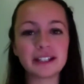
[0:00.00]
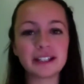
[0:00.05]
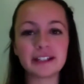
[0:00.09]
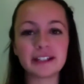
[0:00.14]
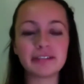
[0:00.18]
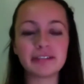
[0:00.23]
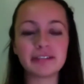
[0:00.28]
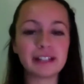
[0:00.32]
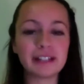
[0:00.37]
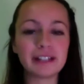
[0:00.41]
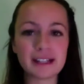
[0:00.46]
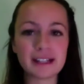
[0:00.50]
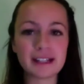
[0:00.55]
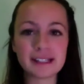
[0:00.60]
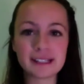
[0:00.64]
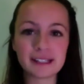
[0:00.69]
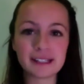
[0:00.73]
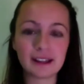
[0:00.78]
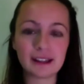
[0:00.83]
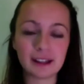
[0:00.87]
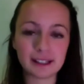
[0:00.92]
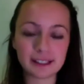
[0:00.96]
and I realized
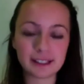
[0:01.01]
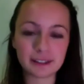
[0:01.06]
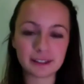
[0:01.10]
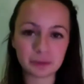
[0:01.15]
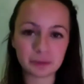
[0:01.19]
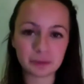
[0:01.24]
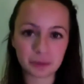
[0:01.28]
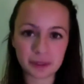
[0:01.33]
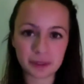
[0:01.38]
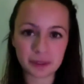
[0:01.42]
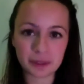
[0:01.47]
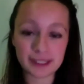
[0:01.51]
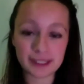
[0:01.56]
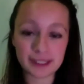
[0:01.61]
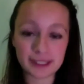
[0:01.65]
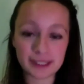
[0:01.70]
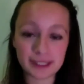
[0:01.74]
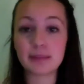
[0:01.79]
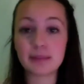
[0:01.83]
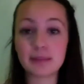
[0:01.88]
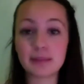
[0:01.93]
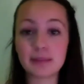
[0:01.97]
I didn't want to stay in
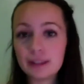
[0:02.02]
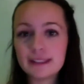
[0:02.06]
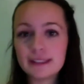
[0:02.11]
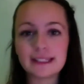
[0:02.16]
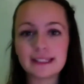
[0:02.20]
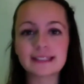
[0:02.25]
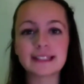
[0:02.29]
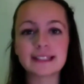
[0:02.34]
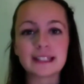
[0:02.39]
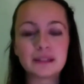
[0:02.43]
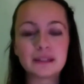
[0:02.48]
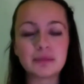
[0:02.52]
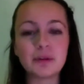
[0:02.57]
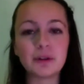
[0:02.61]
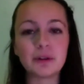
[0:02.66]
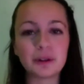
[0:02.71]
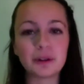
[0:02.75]
politics anymore.